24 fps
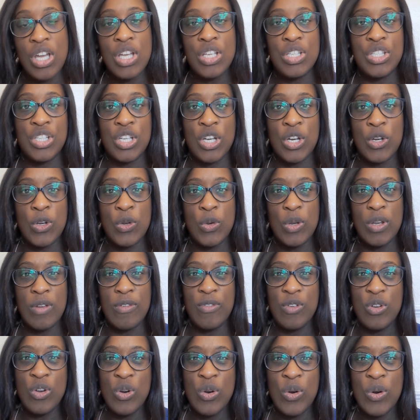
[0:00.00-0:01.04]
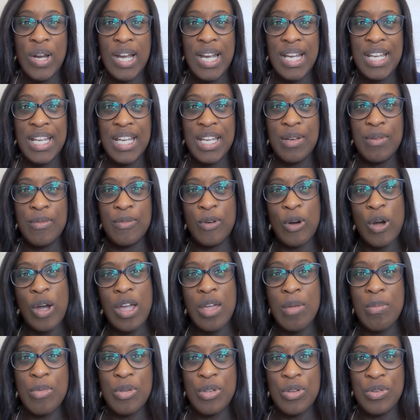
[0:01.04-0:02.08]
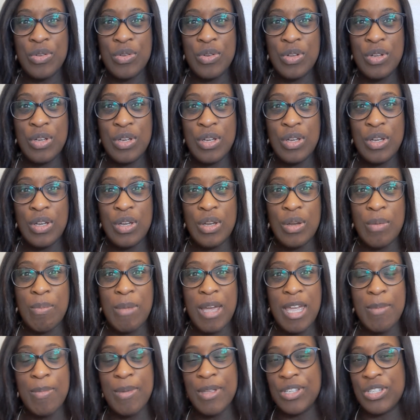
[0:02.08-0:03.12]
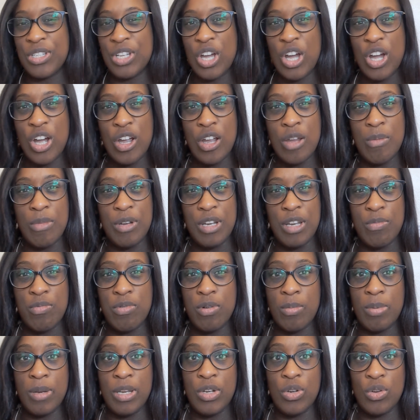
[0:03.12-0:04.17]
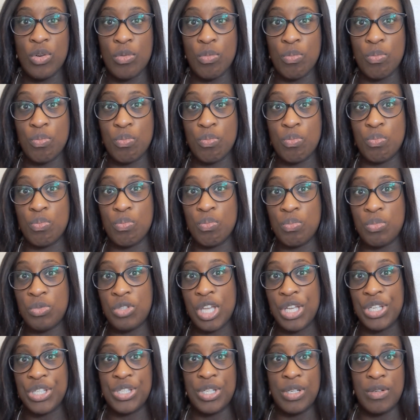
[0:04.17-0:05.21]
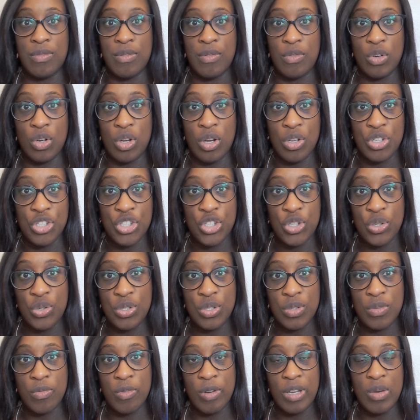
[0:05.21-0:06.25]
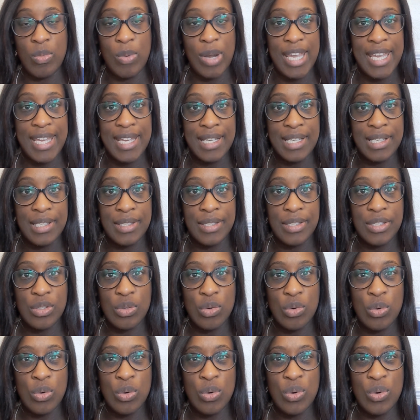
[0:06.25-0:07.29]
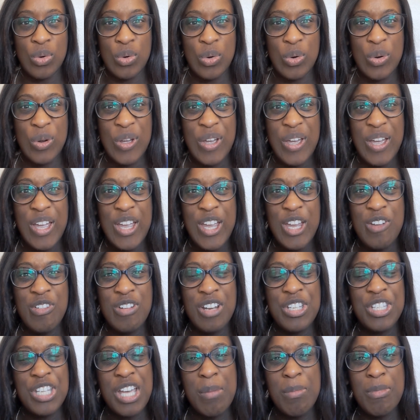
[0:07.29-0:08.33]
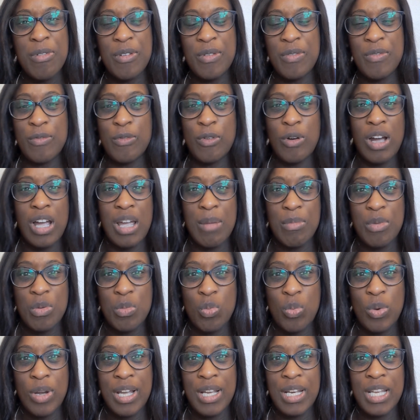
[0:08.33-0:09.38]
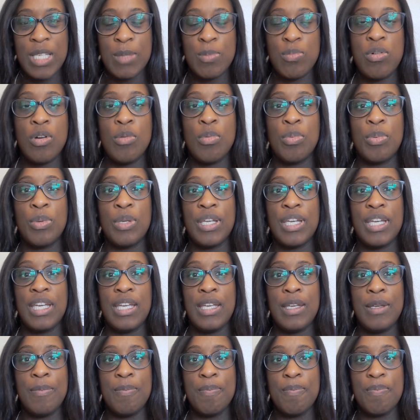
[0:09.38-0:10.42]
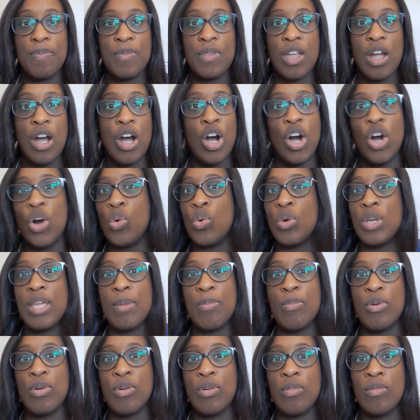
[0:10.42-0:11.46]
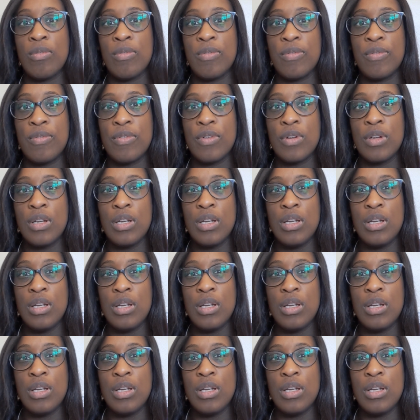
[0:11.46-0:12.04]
So if you're in an environment, maybe it's the home and you're probably not dusted for the last 2 to 3 weeks, or you're in a type of environment where there's probably a whole heap of